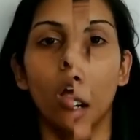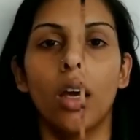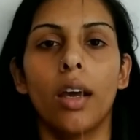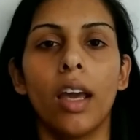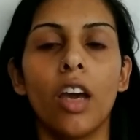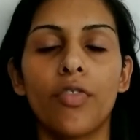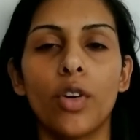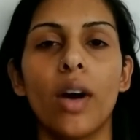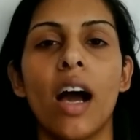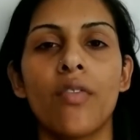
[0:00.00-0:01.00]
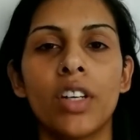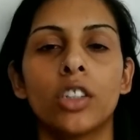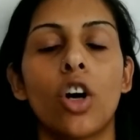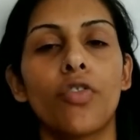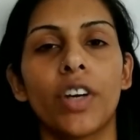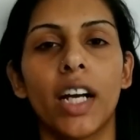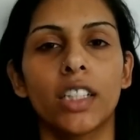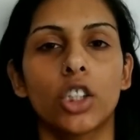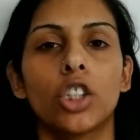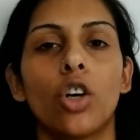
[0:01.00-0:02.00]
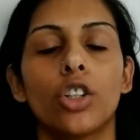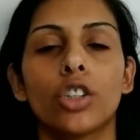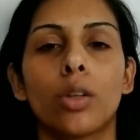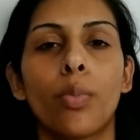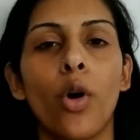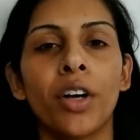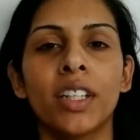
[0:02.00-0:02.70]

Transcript: If you haven't, don't forget to show your support.